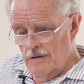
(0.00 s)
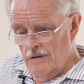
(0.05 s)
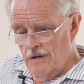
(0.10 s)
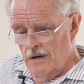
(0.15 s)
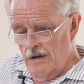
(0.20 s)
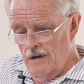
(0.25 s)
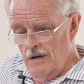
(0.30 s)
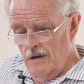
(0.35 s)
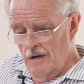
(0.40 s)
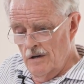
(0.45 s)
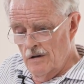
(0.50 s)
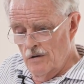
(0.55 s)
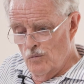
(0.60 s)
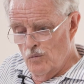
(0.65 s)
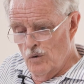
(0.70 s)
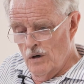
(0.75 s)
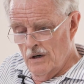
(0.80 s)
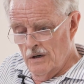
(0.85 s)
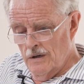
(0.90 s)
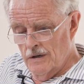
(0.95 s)
The
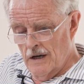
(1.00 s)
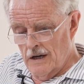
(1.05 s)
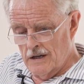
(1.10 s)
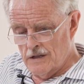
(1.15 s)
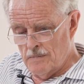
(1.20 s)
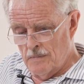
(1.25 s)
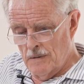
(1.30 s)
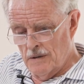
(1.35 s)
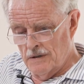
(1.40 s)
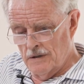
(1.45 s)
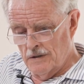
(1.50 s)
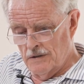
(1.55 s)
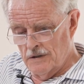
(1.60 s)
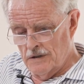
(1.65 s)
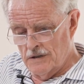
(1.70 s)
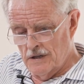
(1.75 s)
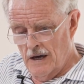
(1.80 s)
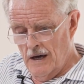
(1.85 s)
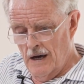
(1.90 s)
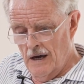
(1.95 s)
world expert at
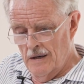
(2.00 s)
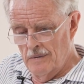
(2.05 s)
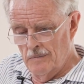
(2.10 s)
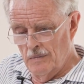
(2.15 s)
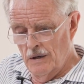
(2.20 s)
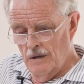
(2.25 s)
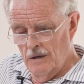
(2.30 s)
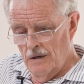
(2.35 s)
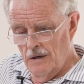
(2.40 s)
the time